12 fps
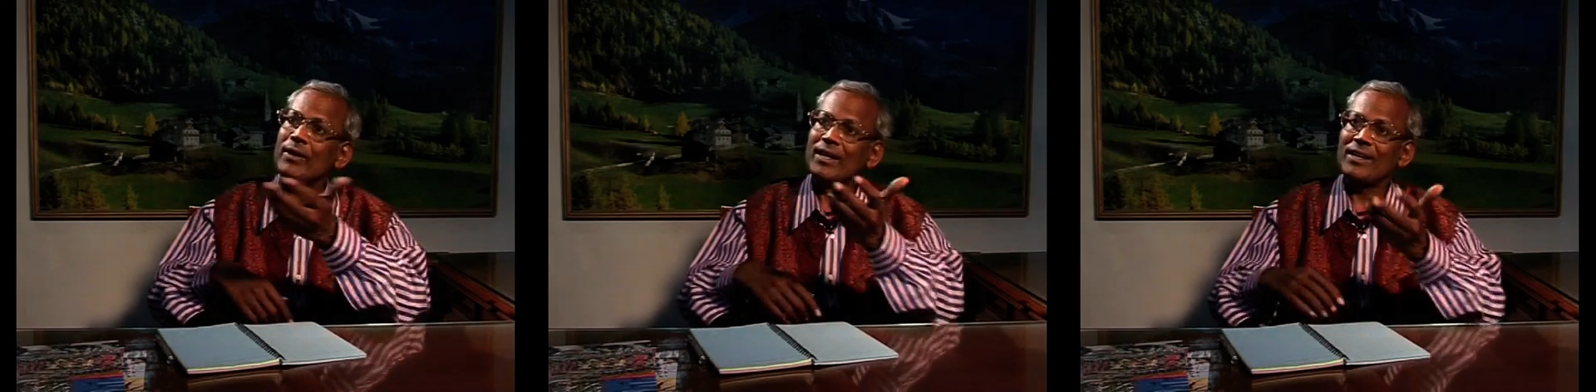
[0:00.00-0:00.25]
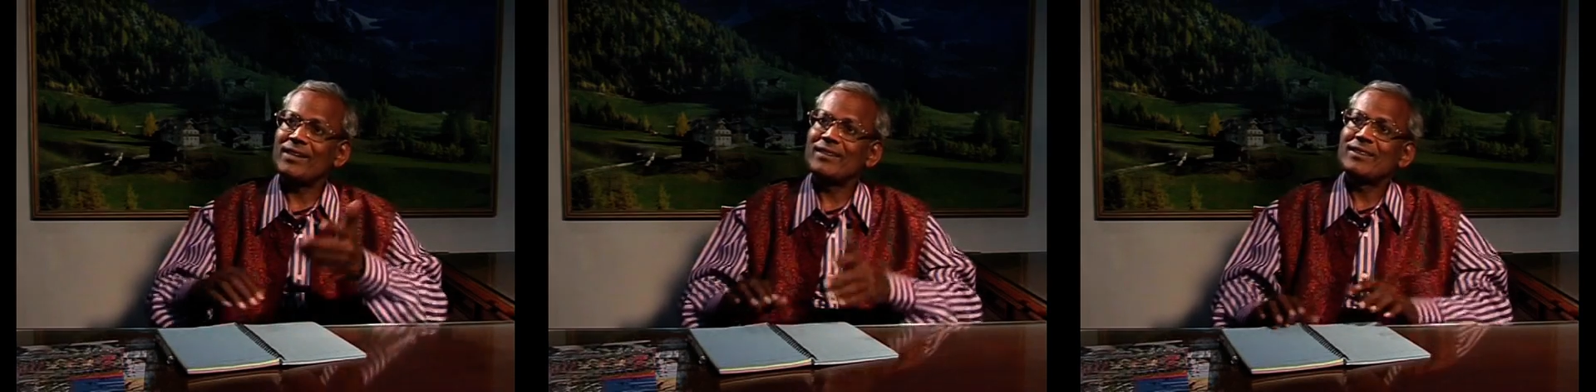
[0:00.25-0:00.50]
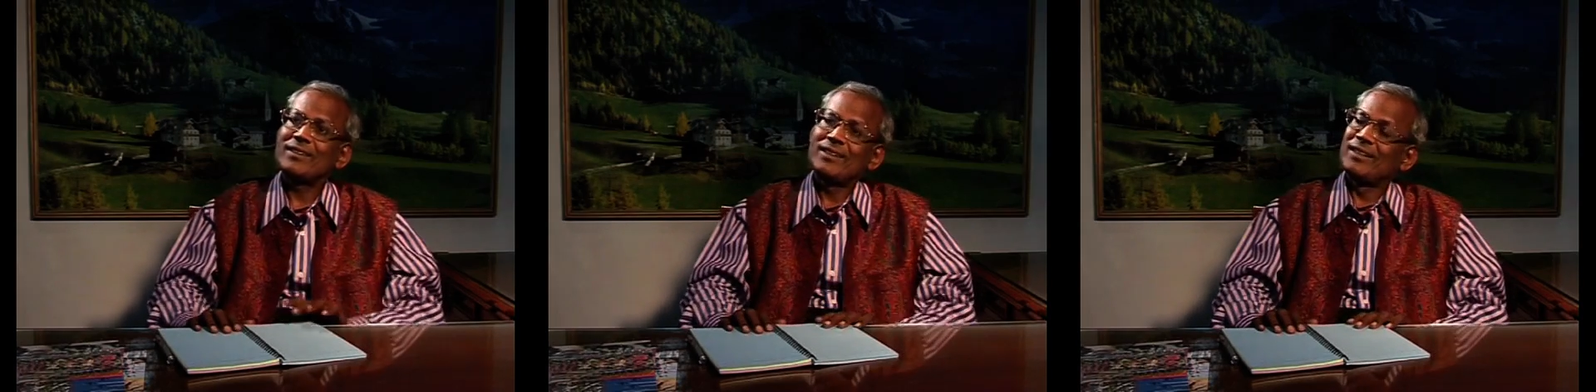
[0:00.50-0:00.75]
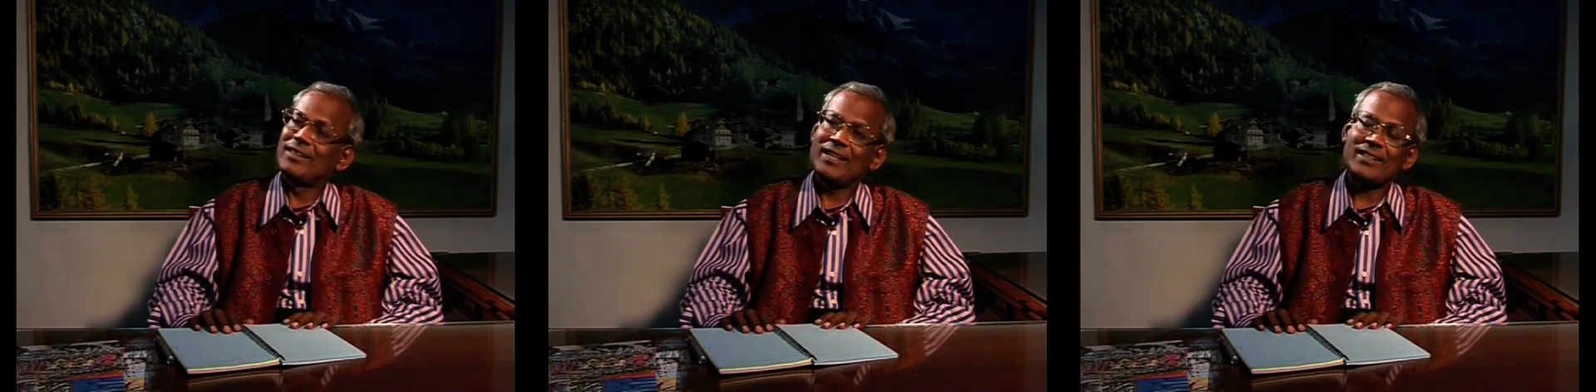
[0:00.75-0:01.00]
way,
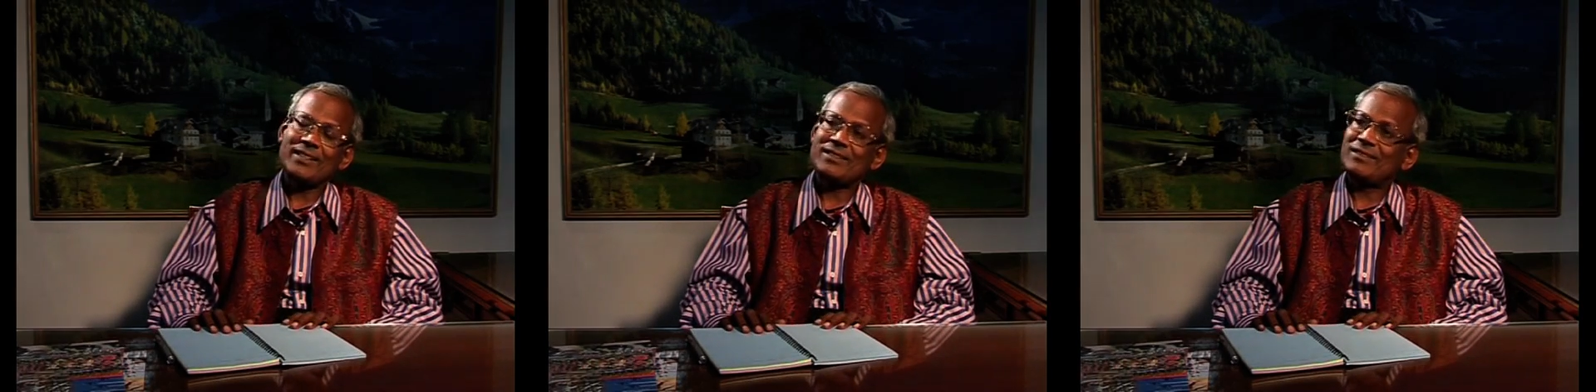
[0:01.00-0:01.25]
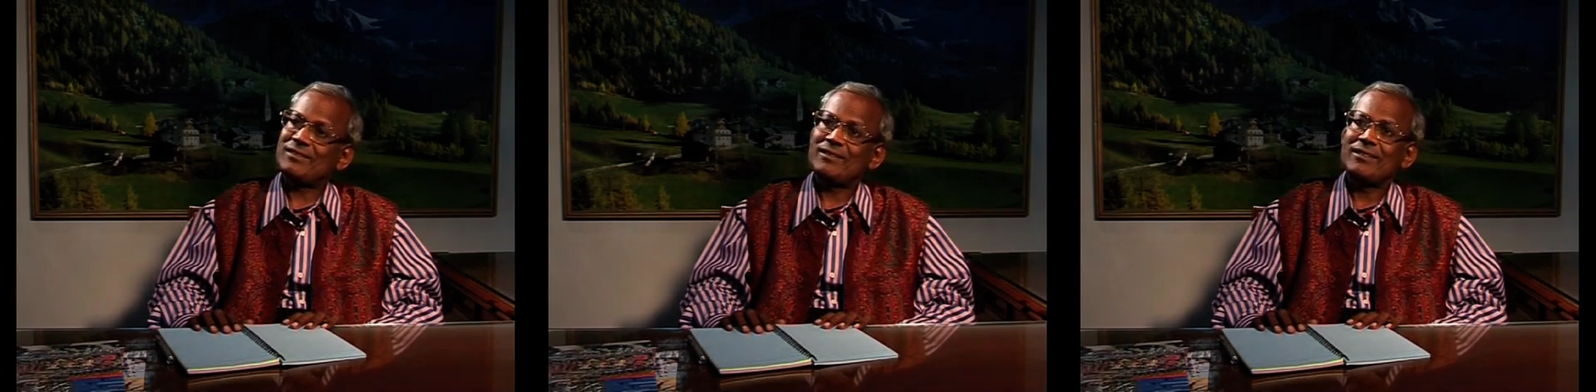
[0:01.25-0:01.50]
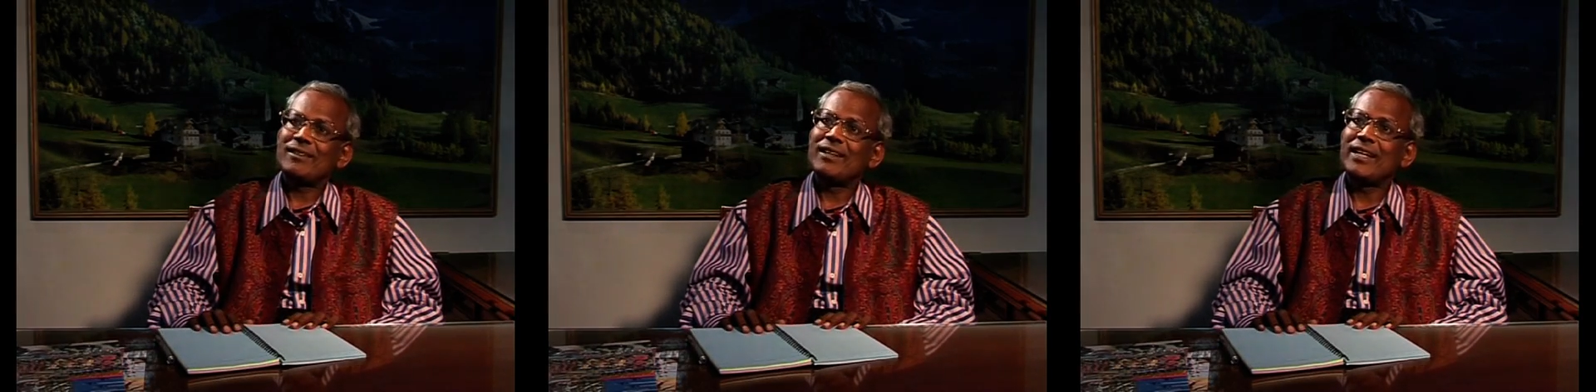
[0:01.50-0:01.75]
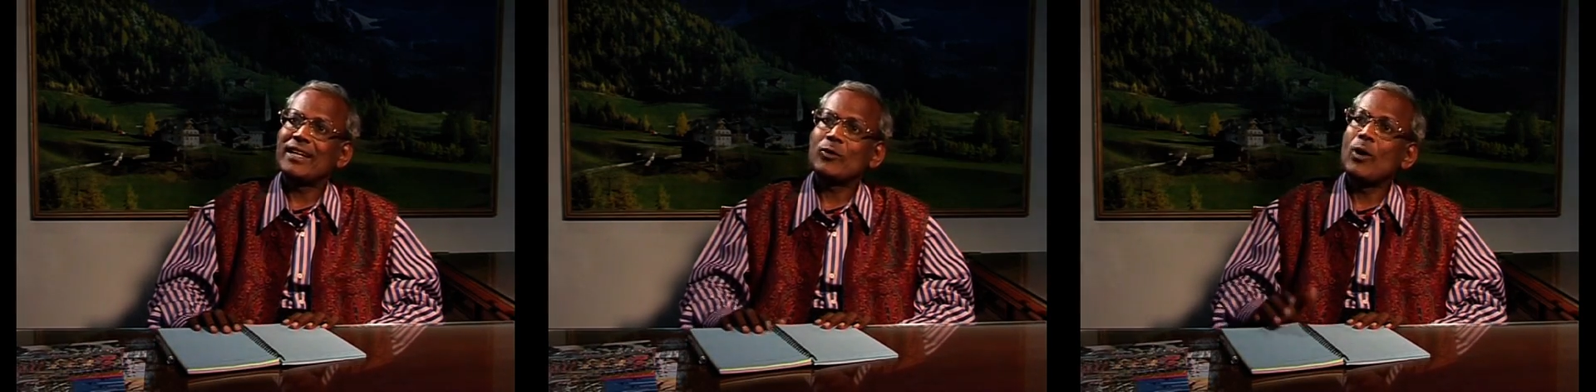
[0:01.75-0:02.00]
there is
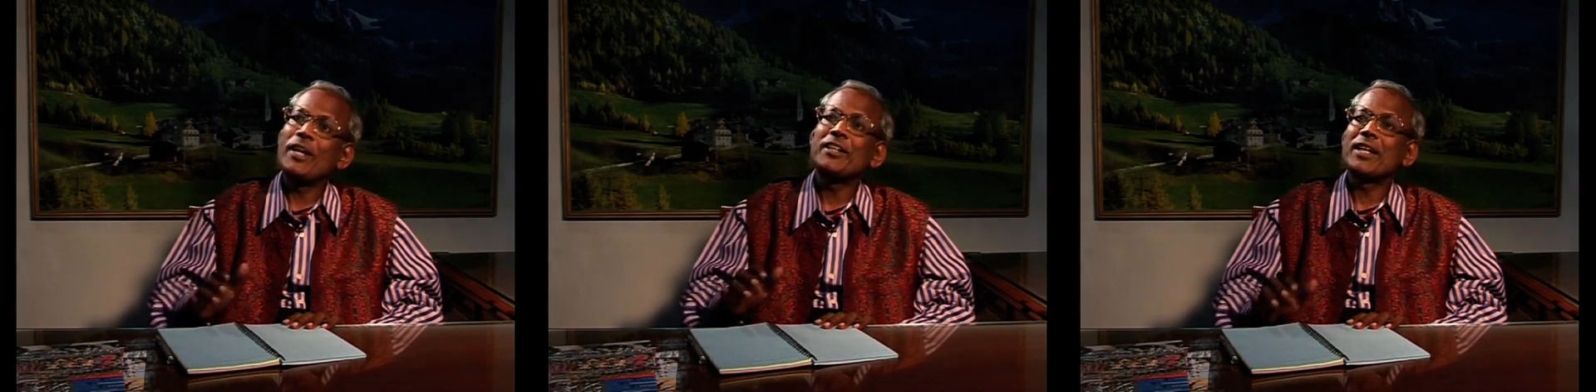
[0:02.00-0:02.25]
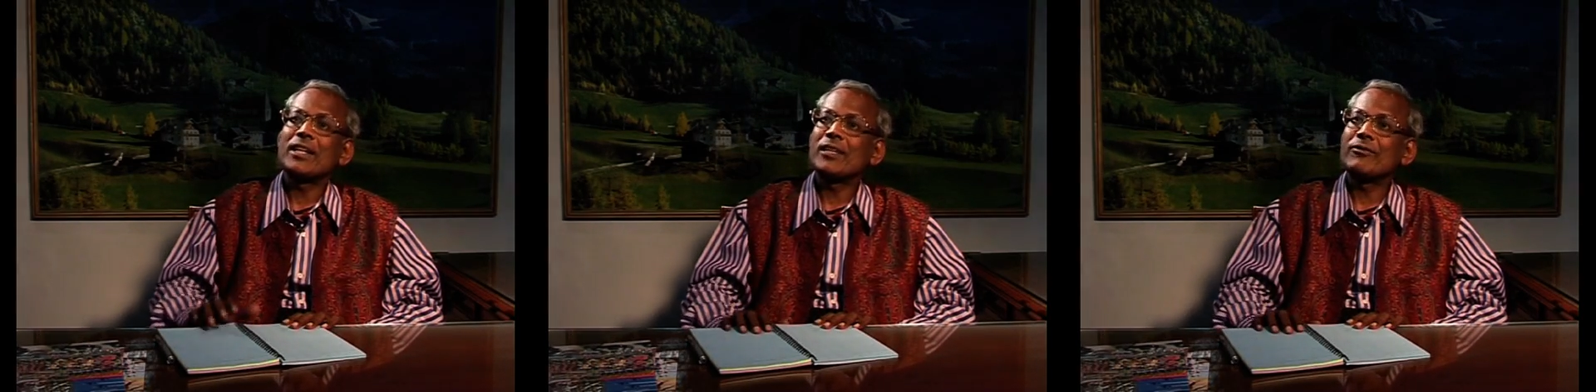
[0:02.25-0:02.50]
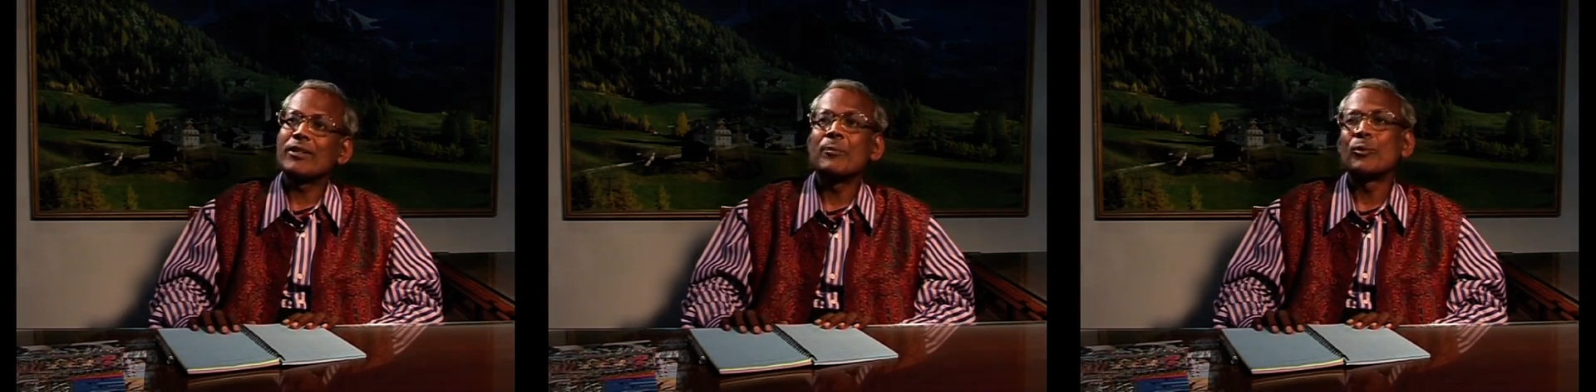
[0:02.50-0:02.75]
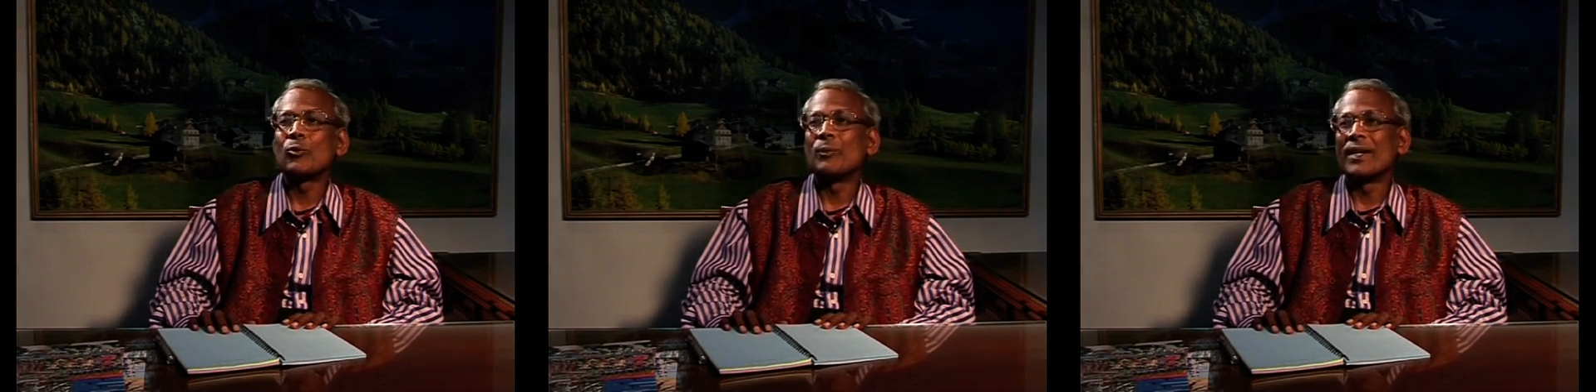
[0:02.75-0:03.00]
a qualitative
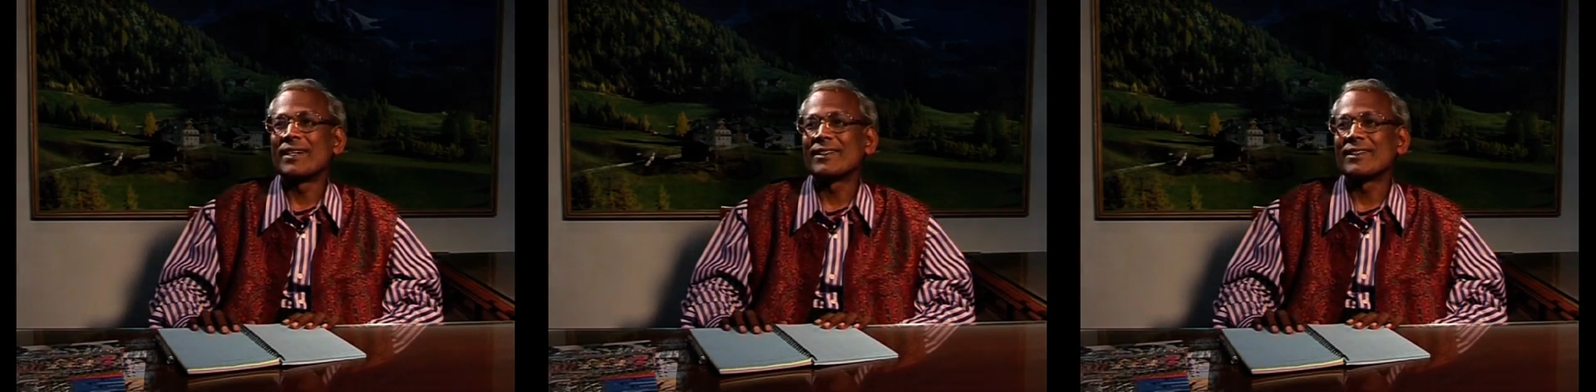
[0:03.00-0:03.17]
improvement.